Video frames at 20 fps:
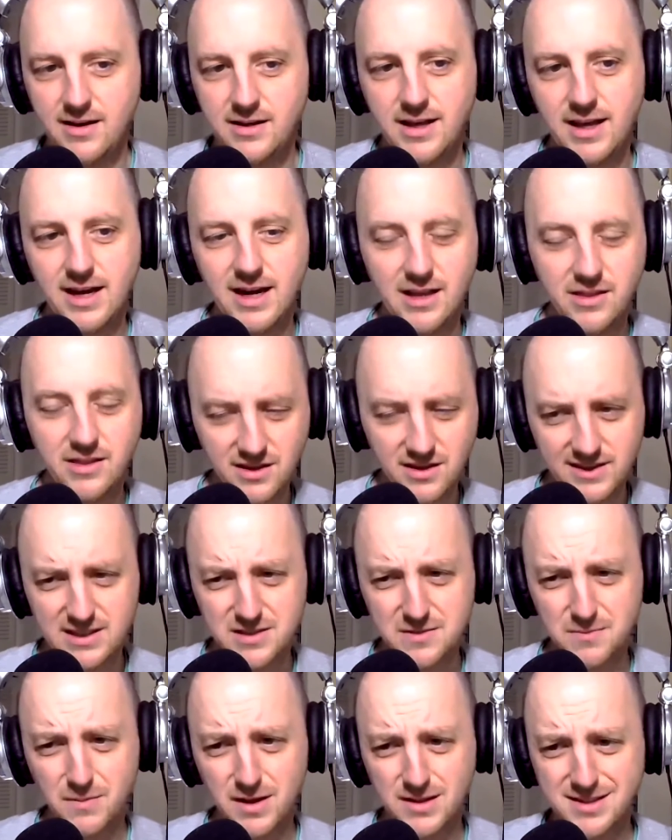and I think
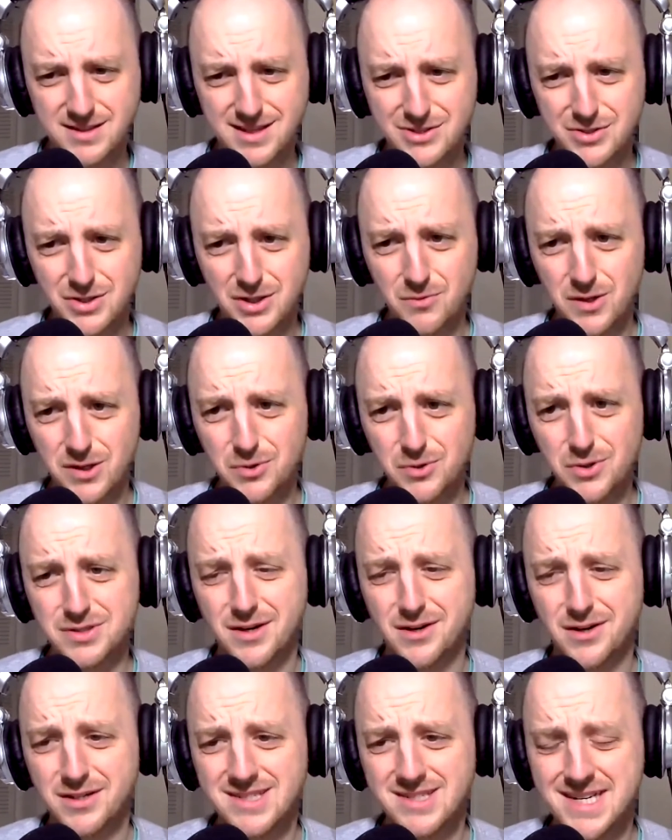that's essentially what
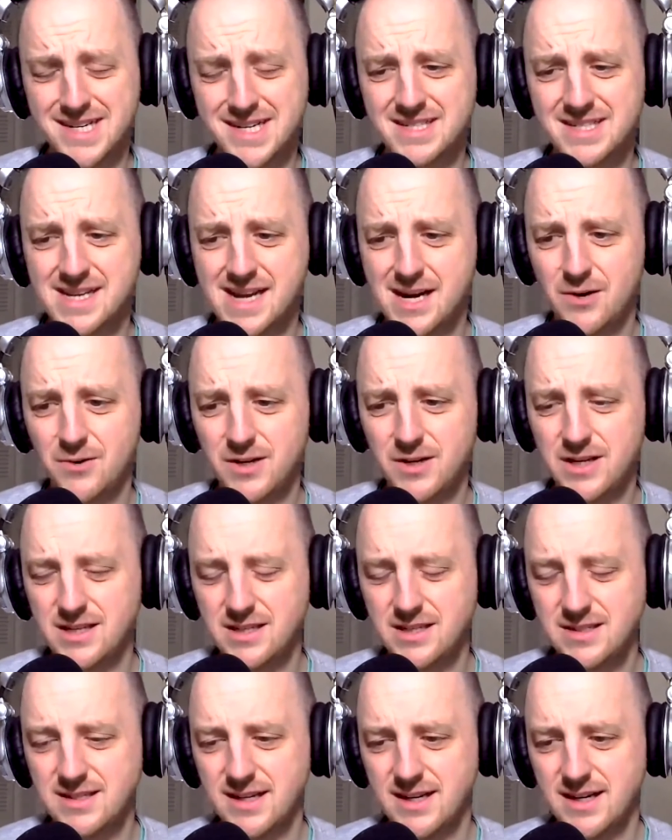LucasArts does now,
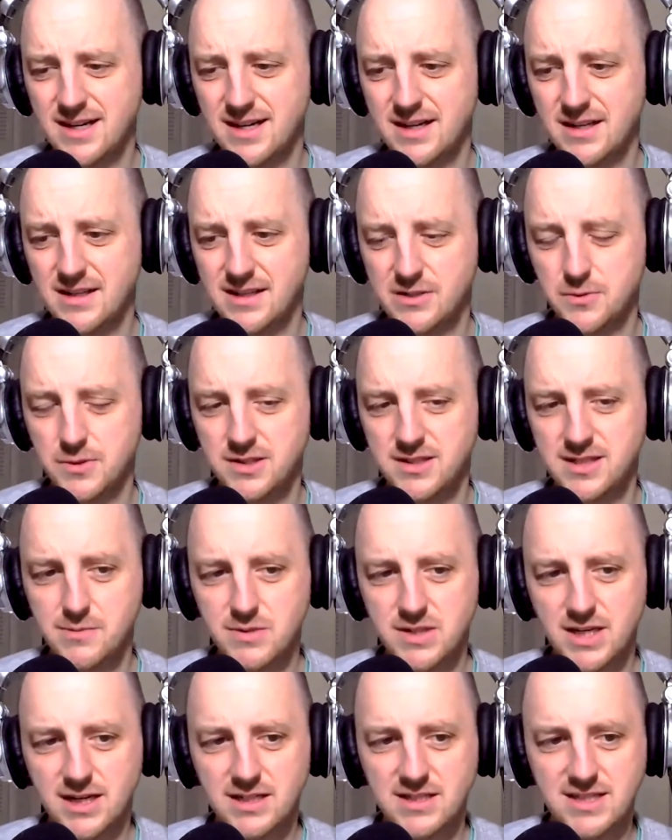is that's what it
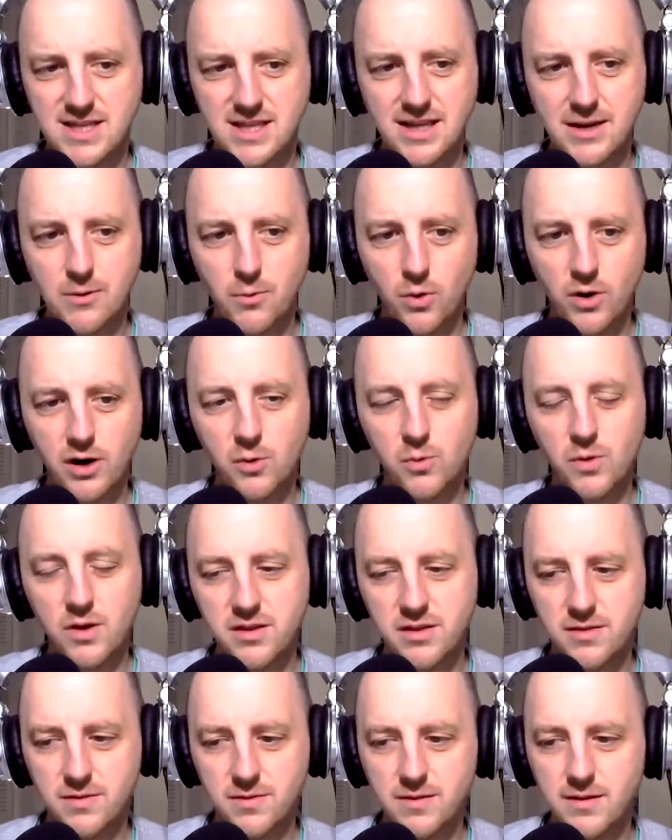seems like, is that they work
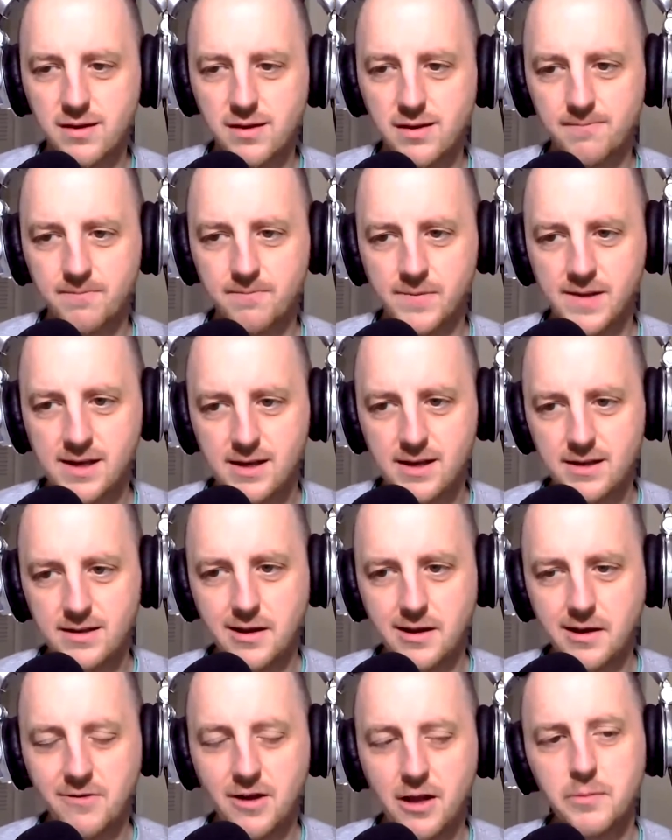with the
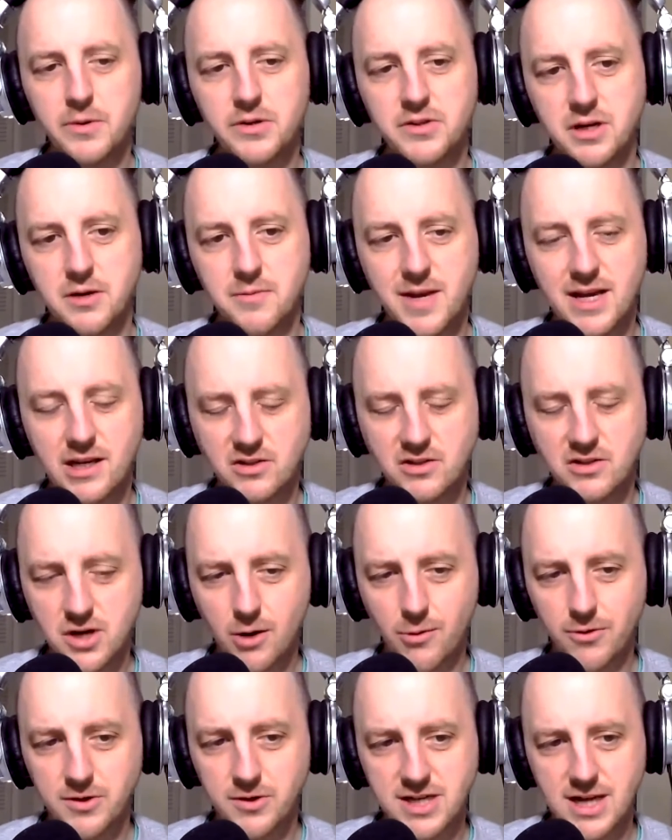developers that are making
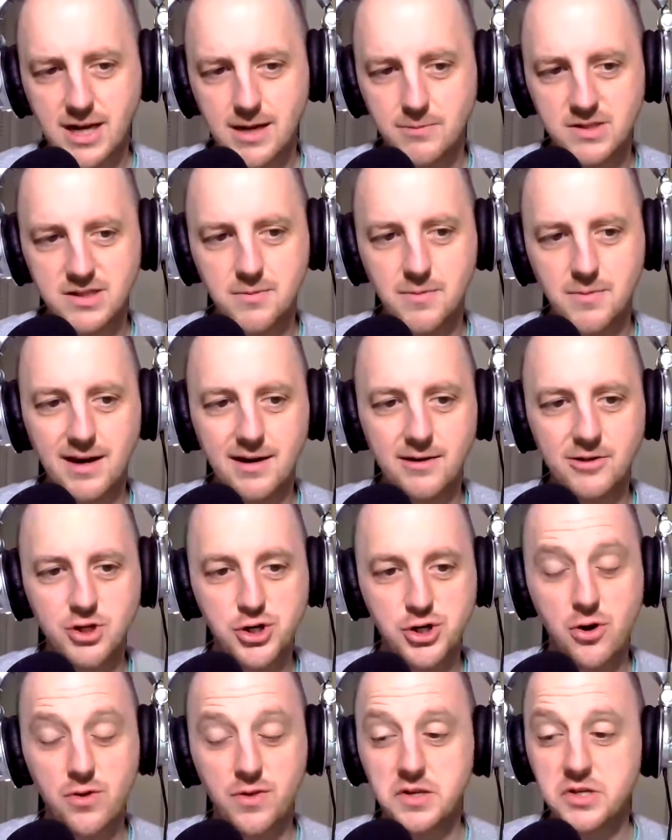Star Wars games to make
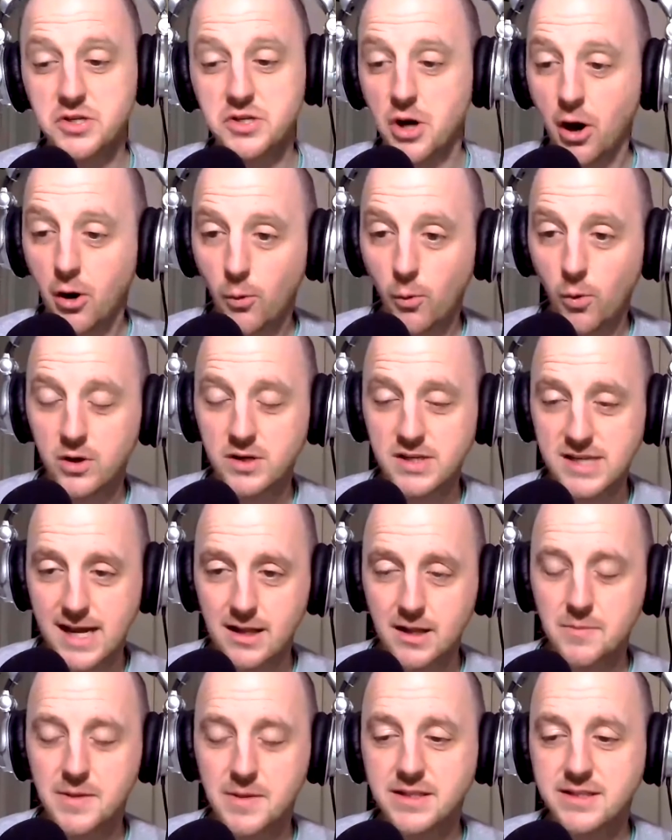sure the Star Wars
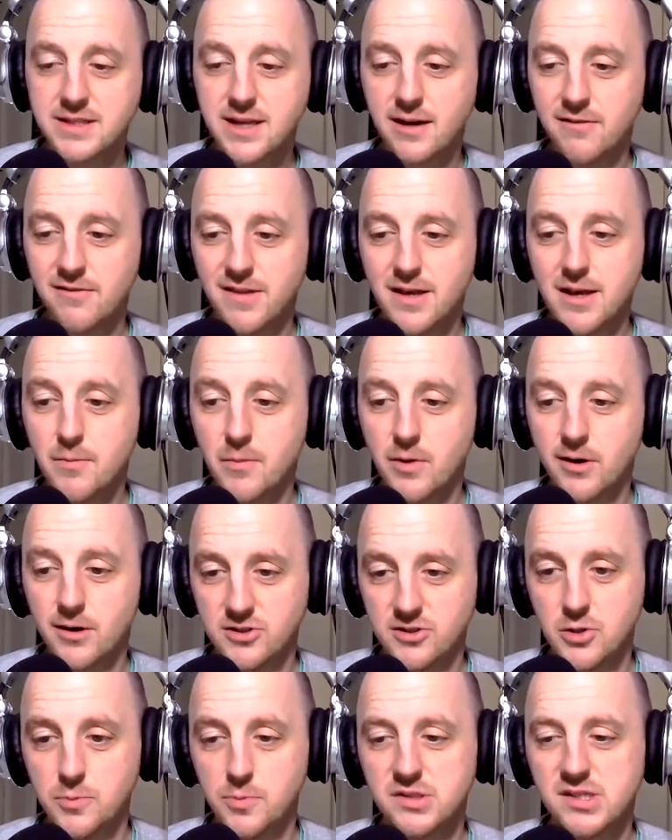elements of them are
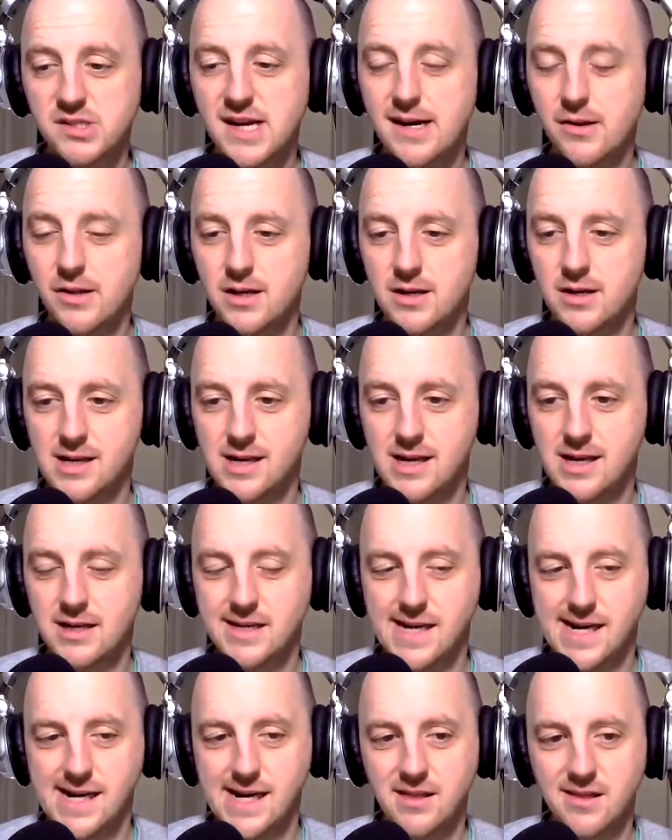super solid.
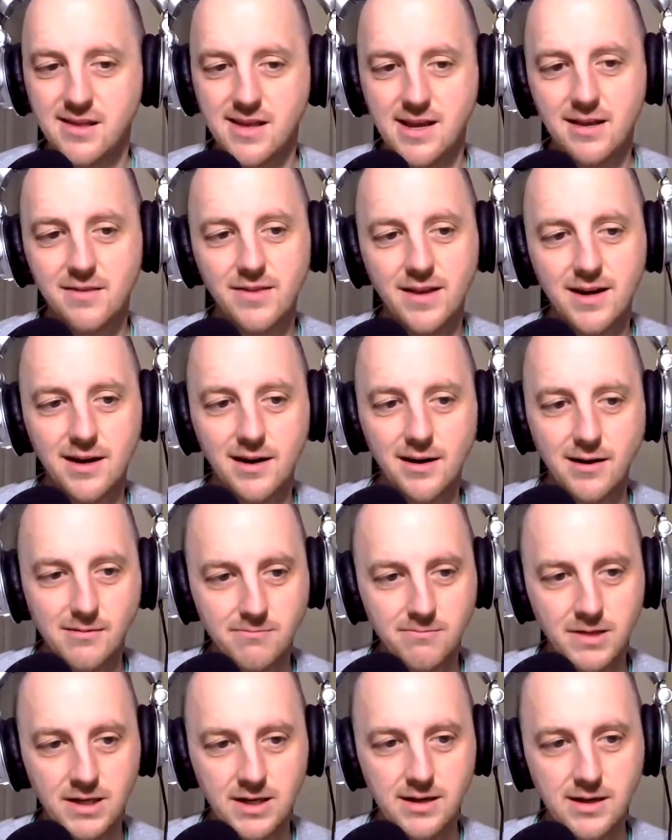And I think they are
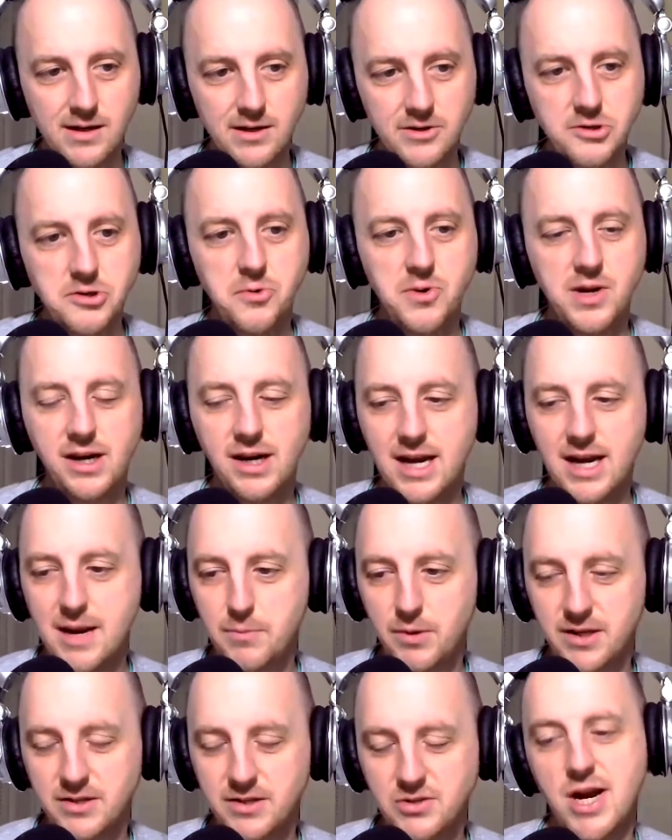doing an A+
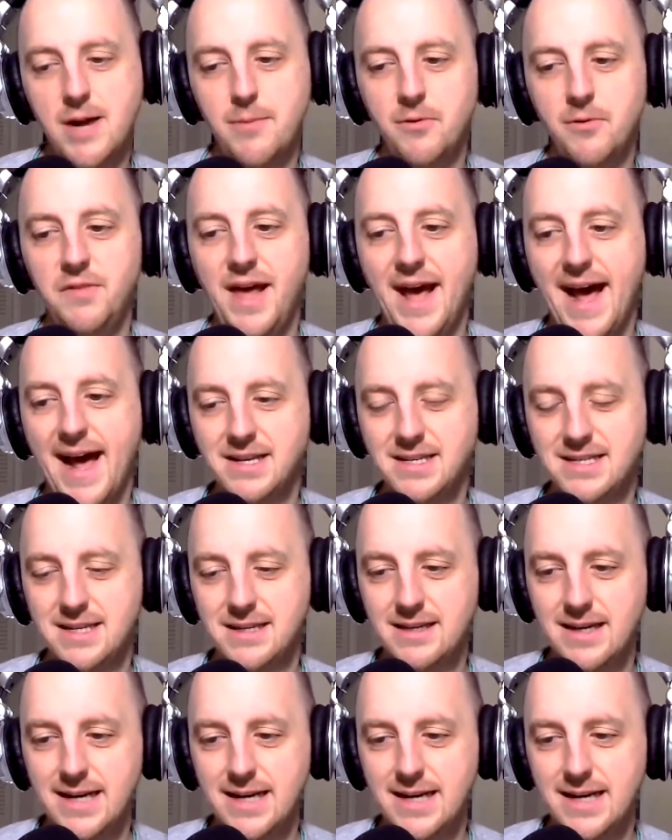job of that.